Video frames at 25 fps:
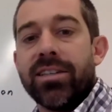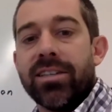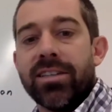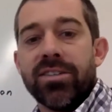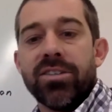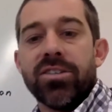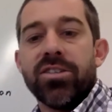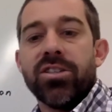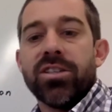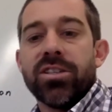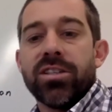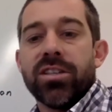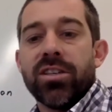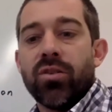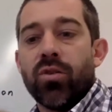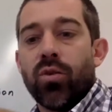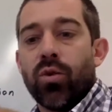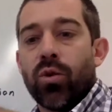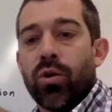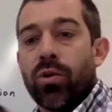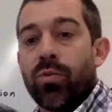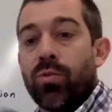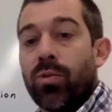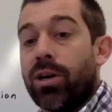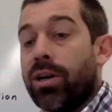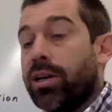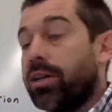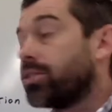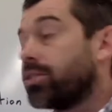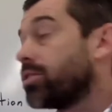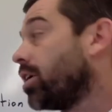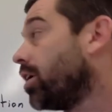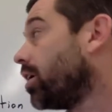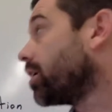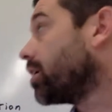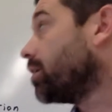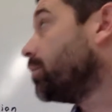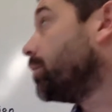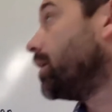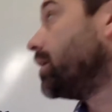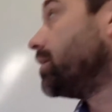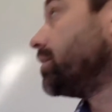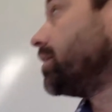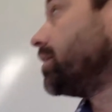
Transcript: This is just the order we're going to talk about